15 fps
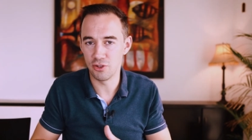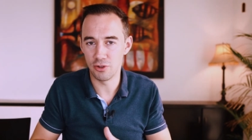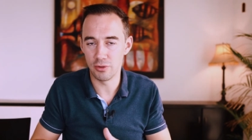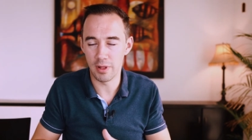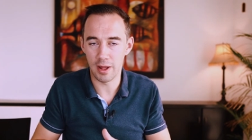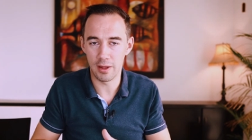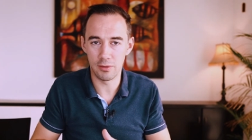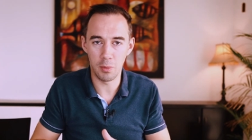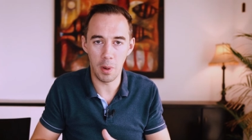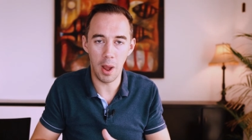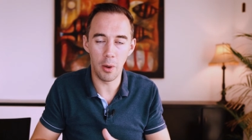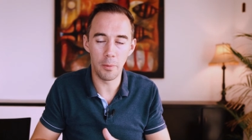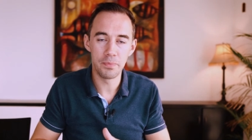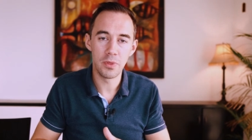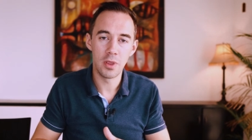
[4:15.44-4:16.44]
can do that as
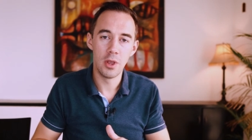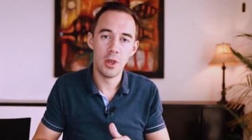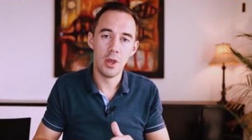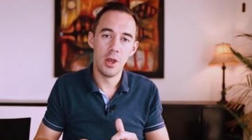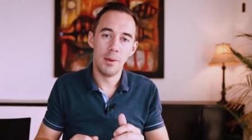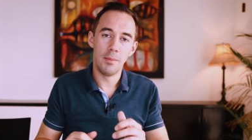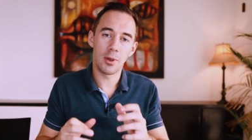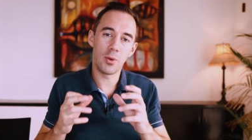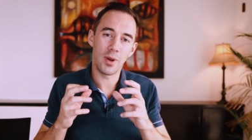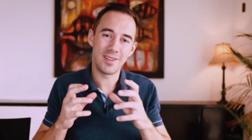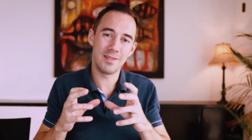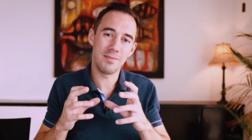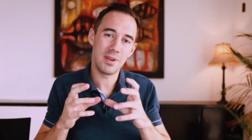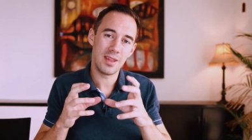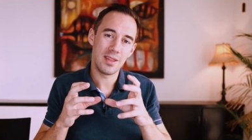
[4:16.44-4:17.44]
well. But quite
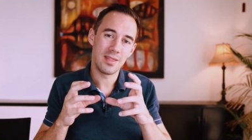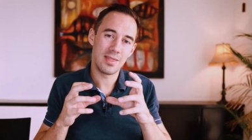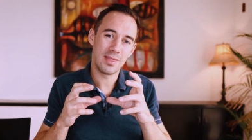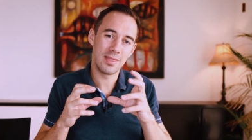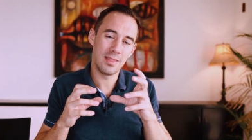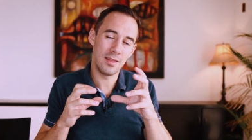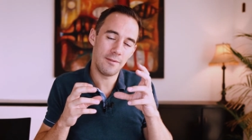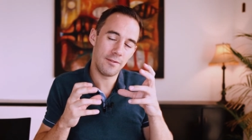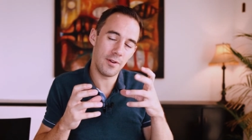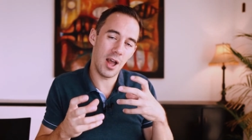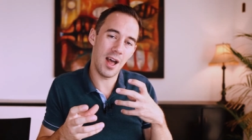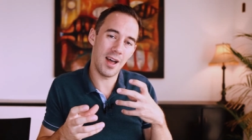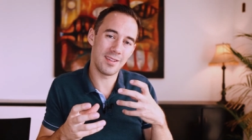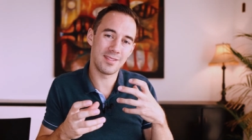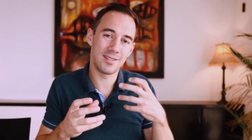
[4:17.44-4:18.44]
simply, for
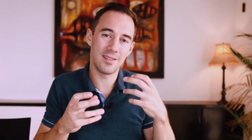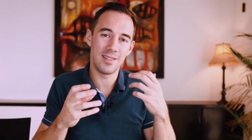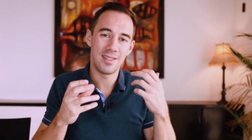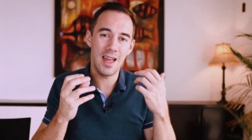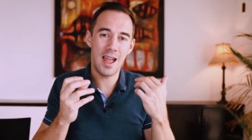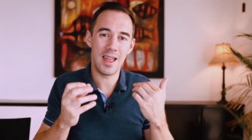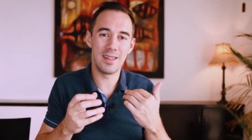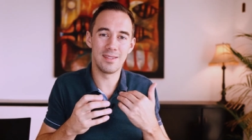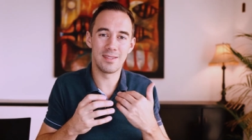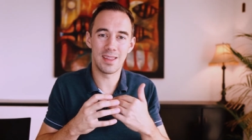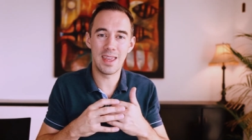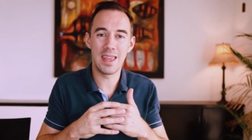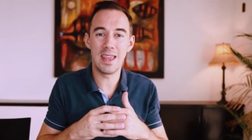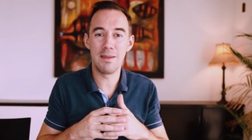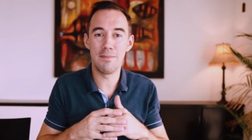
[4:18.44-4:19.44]
us, that is a
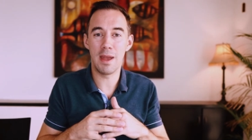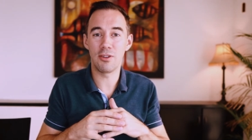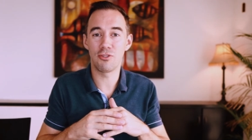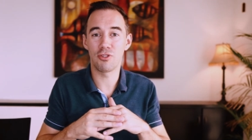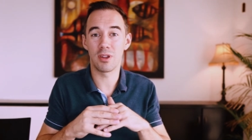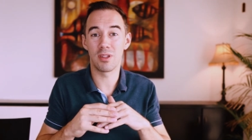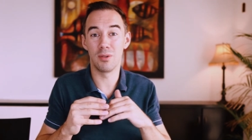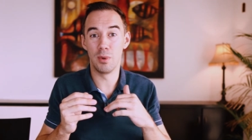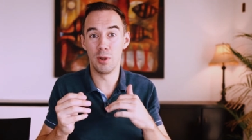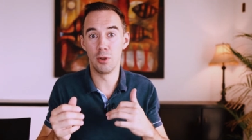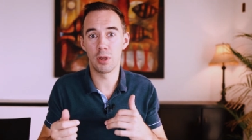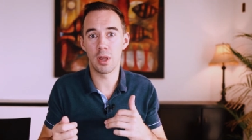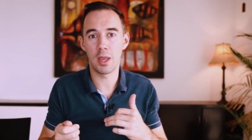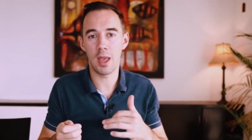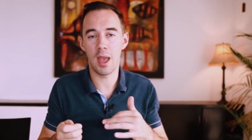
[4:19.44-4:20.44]
key metric that we're
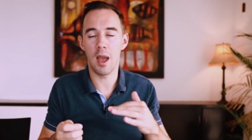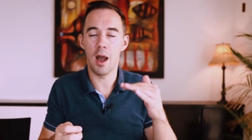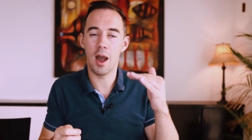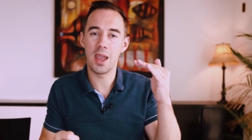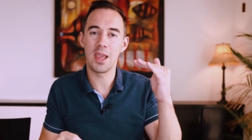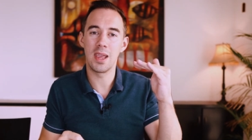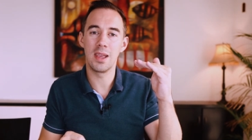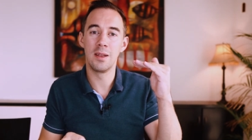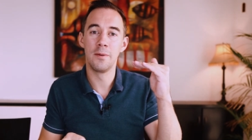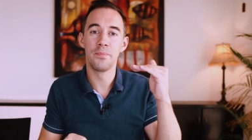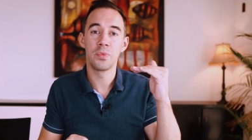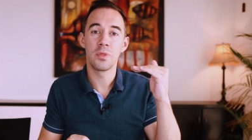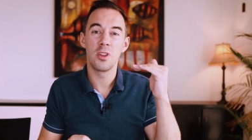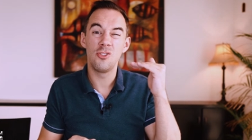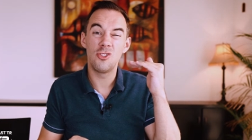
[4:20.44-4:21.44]
looking at, that is
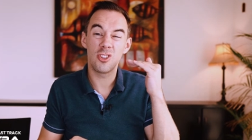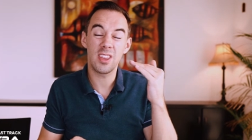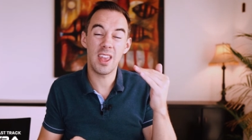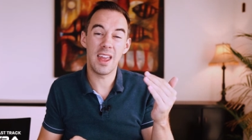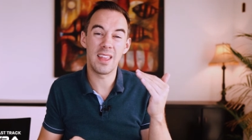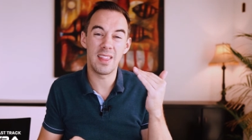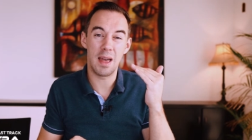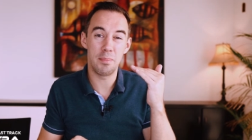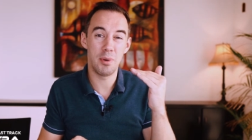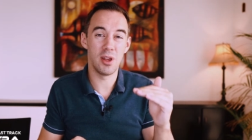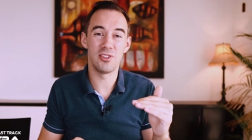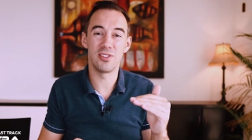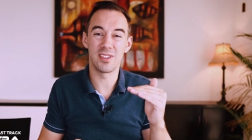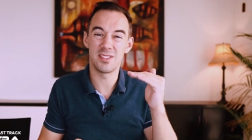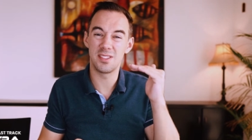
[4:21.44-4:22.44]
just getting that
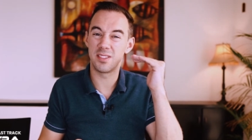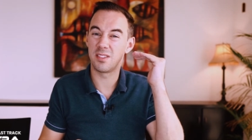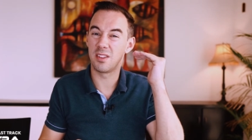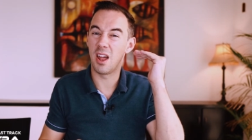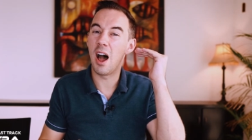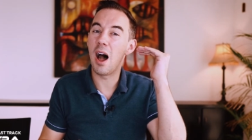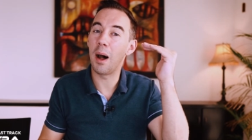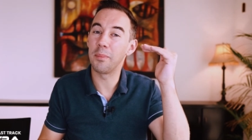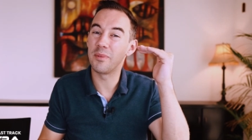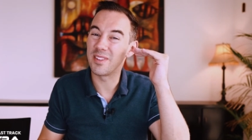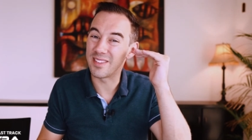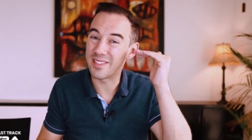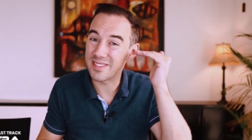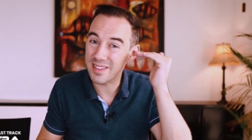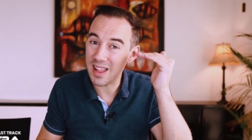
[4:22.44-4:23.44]
purchasing assistant up
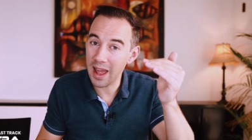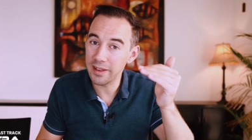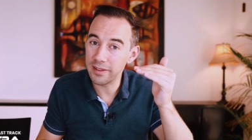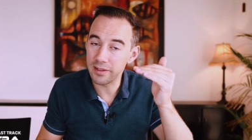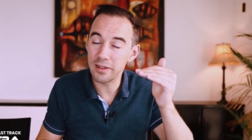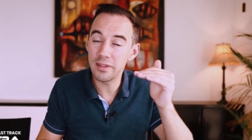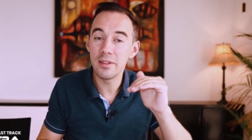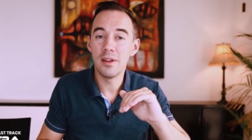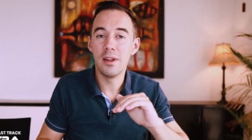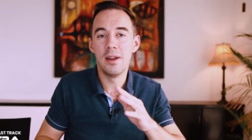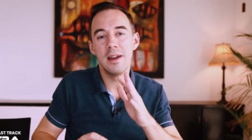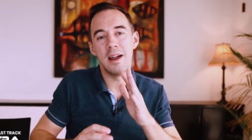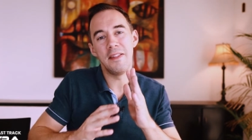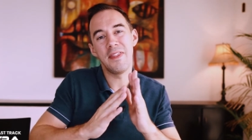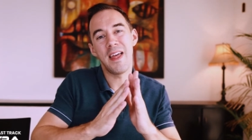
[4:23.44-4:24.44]
to standard.
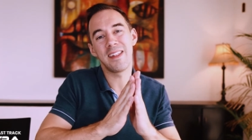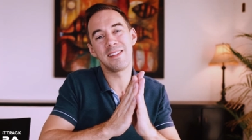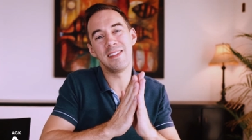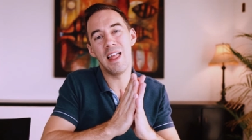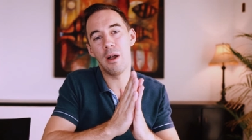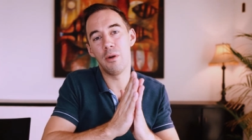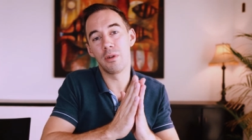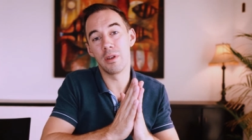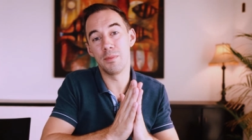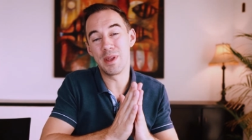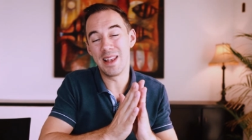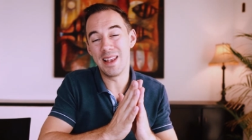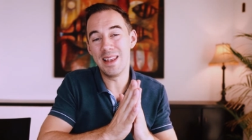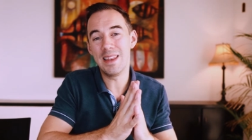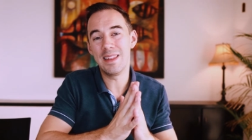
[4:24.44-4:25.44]
And that's now going to
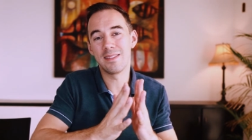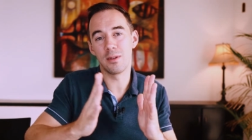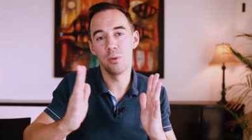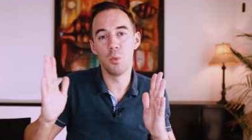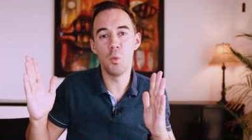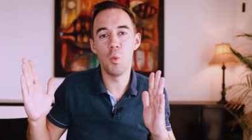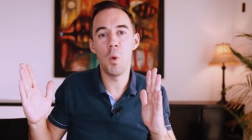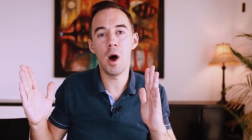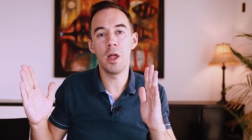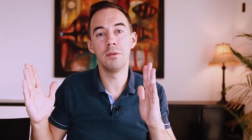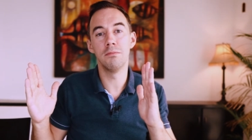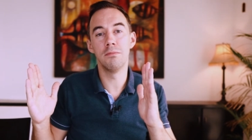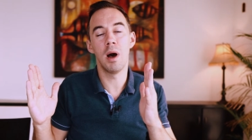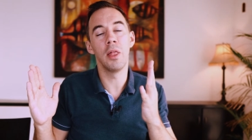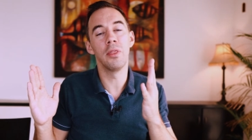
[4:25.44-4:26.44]
be at least a
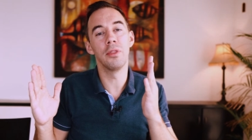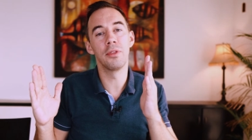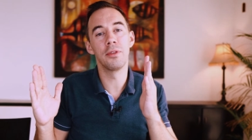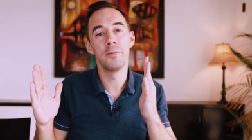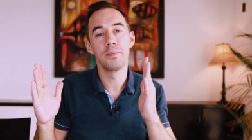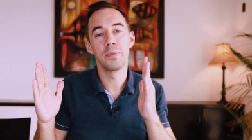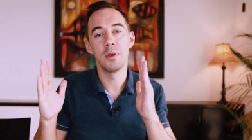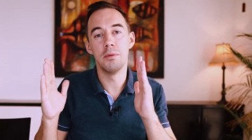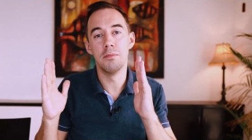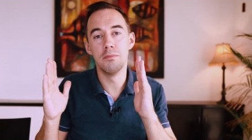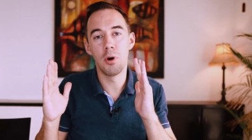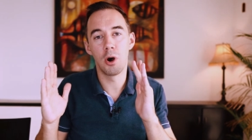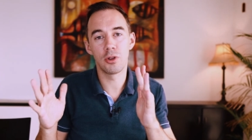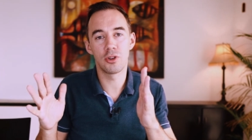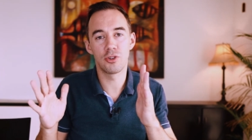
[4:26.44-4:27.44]
one month
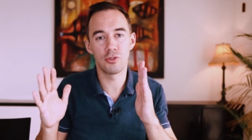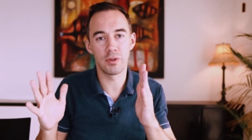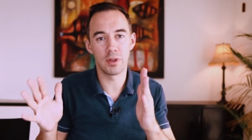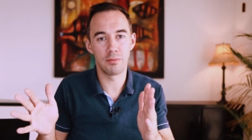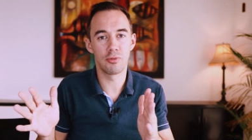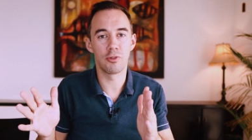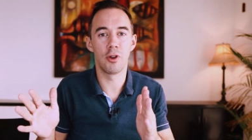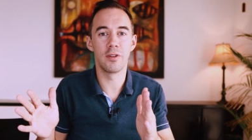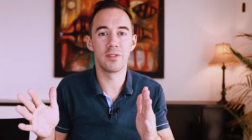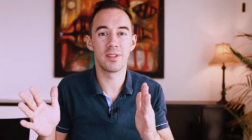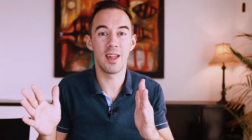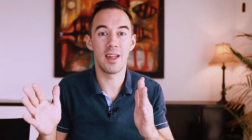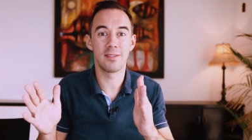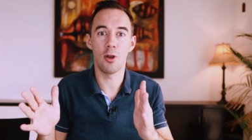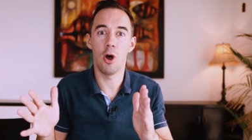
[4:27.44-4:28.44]
monitoring
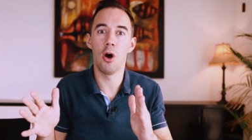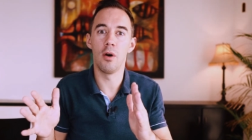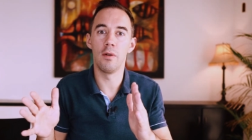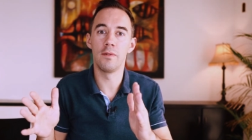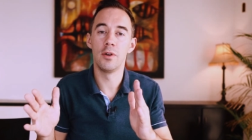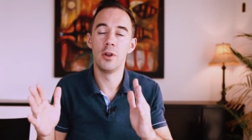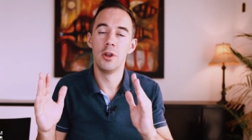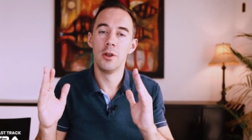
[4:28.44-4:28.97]
process of